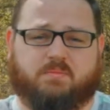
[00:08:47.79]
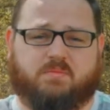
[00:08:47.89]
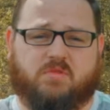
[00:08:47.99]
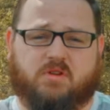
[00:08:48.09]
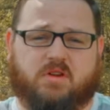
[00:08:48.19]

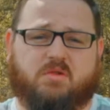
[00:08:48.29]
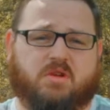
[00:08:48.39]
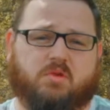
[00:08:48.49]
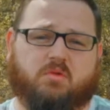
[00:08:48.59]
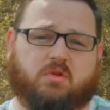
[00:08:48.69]
you're gonna
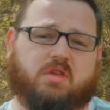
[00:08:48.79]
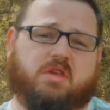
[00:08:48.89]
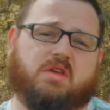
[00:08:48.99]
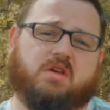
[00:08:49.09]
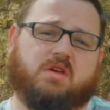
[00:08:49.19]
wanna be
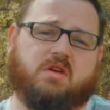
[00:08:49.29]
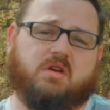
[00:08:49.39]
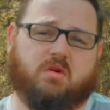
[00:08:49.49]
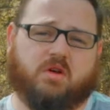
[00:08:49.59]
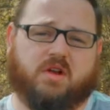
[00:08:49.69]
really
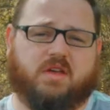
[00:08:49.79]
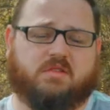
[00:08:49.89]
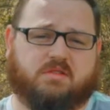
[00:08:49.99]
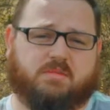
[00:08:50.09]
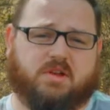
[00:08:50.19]

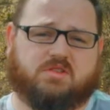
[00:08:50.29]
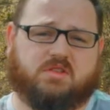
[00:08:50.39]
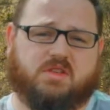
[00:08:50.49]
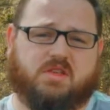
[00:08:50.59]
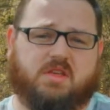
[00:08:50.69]
organized,
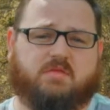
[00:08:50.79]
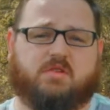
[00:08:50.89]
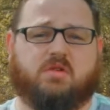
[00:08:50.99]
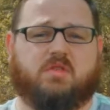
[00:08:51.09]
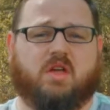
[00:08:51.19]
especially if
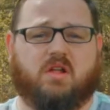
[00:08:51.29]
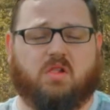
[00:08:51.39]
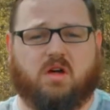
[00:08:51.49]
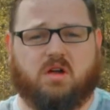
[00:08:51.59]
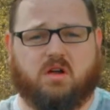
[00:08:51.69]
you're doing like a
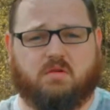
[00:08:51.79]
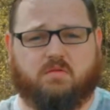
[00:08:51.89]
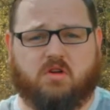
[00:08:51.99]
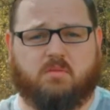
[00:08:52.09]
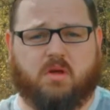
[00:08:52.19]
longer
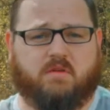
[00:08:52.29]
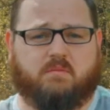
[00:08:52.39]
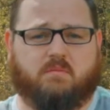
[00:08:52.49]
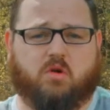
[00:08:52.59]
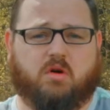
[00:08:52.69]
film, like
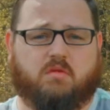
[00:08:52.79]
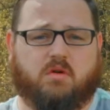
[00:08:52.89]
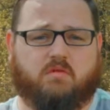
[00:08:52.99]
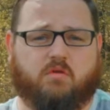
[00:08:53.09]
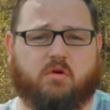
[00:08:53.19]
more
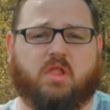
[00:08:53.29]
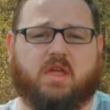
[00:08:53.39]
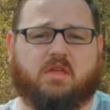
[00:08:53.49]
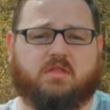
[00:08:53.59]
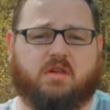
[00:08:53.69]
of a
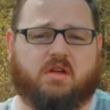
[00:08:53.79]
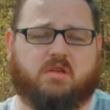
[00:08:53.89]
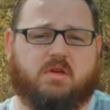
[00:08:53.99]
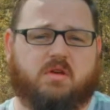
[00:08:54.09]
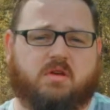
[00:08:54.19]
full-length
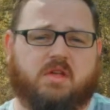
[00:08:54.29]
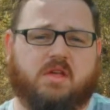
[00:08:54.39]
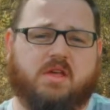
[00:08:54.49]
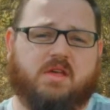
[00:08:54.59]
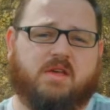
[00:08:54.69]
documentary,
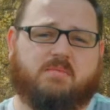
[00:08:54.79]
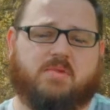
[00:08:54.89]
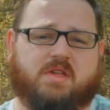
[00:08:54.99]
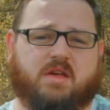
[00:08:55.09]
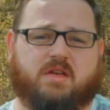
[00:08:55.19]

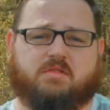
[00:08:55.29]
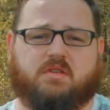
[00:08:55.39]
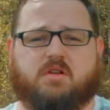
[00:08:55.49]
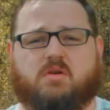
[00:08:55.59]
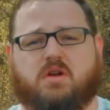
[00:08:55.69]
because
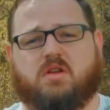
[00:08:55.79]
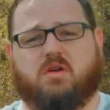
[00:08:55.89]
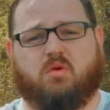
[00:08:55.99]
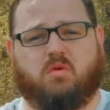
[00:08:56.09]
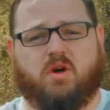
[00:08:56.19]
you're gonna want to
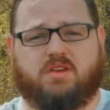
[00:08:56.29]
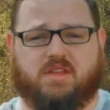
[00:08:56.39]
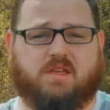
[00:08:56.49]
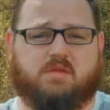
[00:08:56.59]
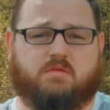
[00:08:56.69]
know what
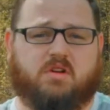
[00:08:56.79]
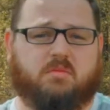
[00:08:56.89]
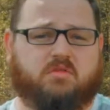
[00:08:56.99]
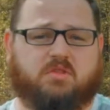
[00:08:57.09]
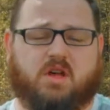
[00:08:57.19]
day you
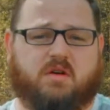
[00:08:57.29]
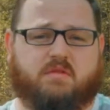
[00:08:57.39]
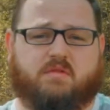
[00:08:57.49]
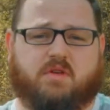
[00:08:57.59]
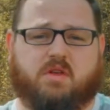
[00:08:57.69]
filmed
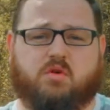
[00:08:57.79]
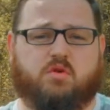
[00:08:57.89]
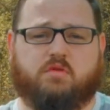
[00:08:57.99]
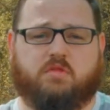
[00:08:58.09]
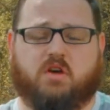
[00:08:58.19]
stuff and who
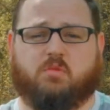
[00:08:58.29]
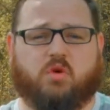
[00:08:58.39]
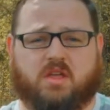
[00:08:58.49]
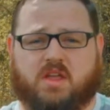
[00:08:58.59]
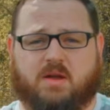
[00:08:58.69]
you filmed and
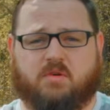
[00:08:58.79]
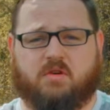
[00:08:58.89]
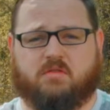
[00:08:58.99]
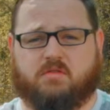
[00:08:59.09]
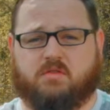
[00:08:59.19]
what
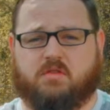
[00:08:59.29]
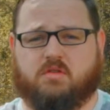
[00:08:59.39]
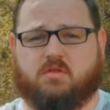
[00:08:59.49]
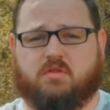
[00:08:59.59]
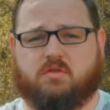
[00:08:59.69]
cameras
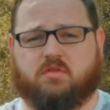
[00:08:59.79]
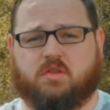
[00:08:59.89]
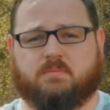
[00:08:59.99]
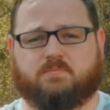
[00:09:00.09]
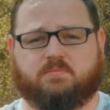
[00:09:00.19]
you were
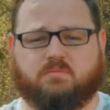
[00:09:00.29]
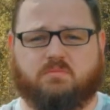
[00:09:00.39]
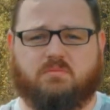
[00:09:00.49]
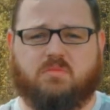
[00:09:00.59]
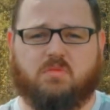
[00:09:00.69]
using,
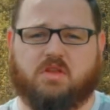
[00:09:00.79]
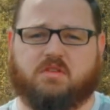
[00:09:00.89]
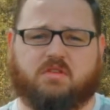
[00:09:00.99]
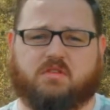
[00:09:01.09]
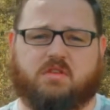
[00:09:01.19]

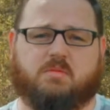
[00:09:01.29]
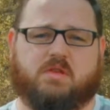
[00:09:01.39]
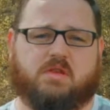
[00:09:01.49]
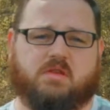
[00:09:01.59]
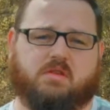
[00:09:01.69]
because it's gonna
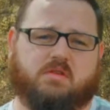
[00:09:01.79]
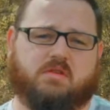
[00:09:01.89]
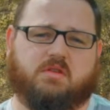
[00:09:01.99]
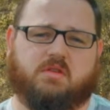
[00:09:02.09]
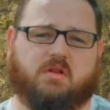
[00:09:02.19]
be,
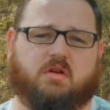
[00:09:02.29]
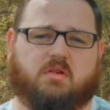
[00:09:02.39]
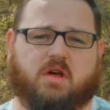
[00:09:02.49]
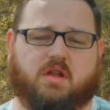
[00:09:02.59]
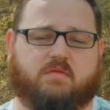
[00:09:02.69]
you know, a
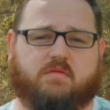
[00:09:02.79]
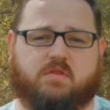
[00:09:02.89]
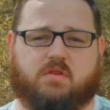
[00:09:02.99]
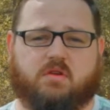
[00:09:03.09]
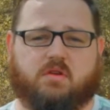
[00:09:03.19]
lot
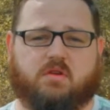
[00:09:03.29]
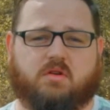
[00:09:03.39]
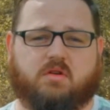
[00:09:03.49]
of your